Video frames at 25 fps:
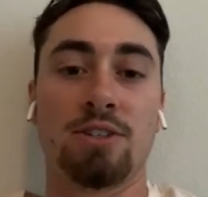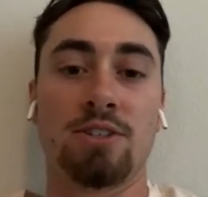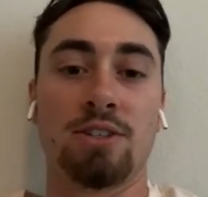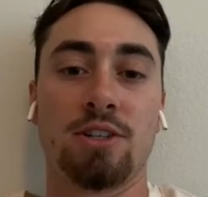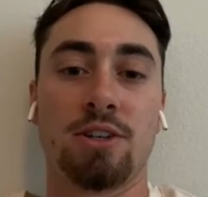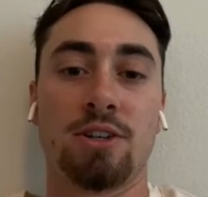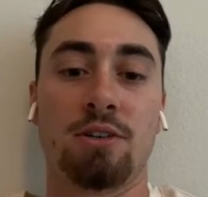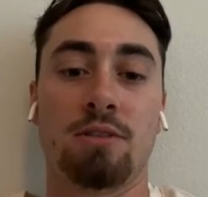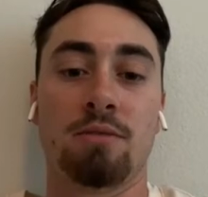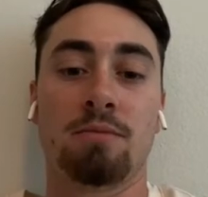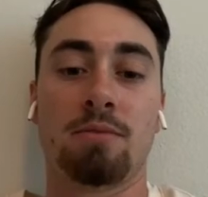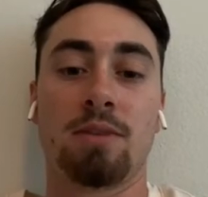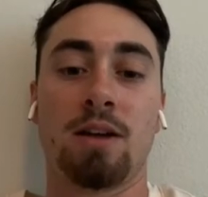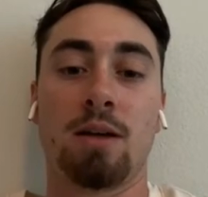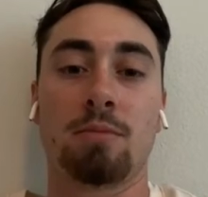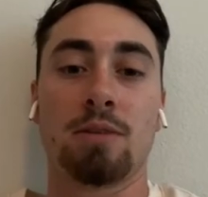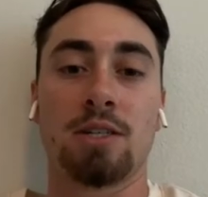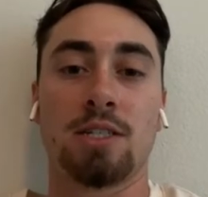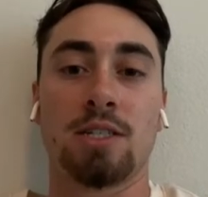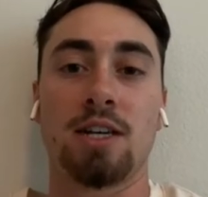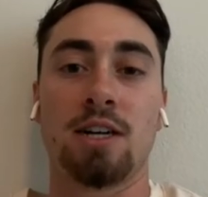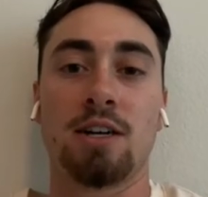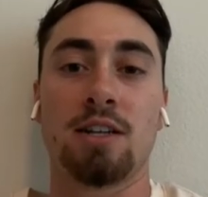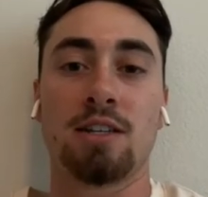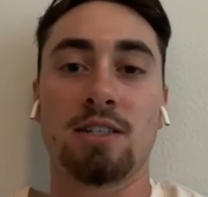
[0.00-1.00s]
So I'm
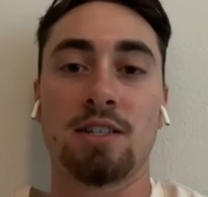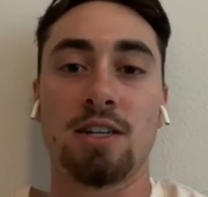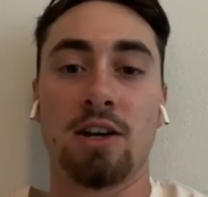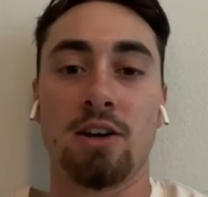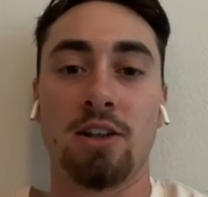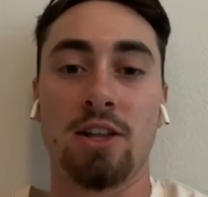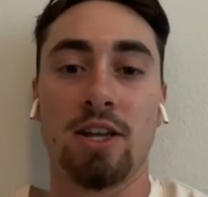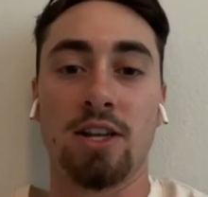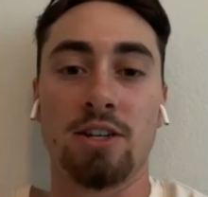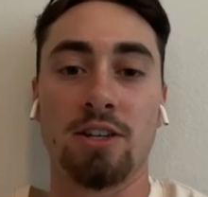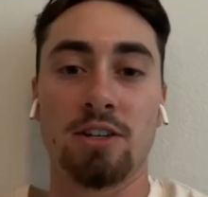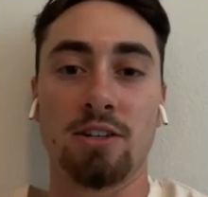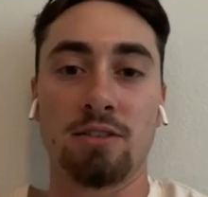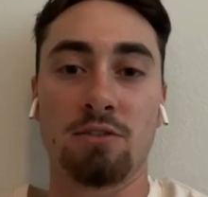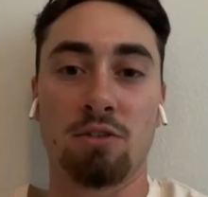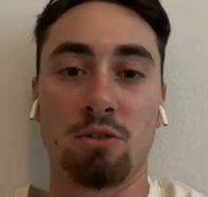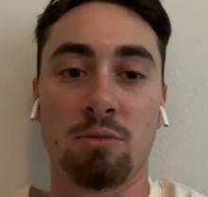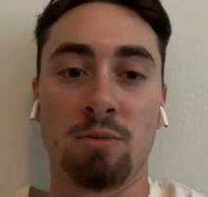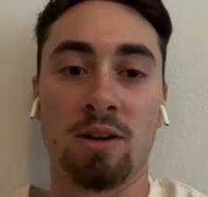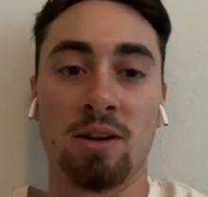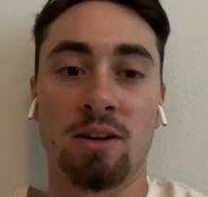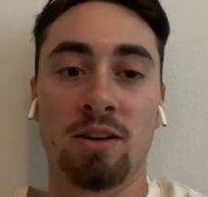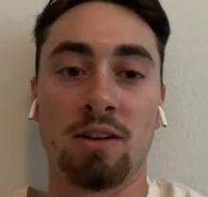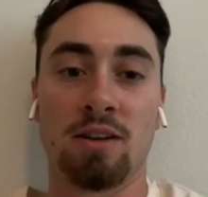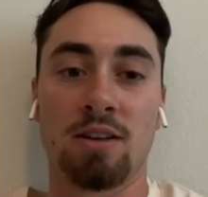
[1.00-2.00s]
excited to see how that does
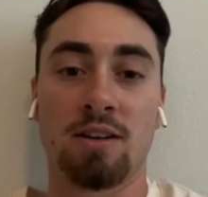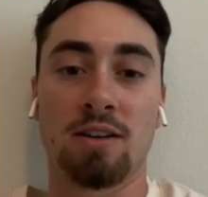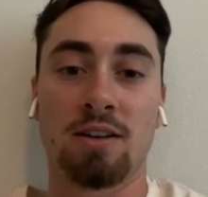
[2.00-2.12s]
for me.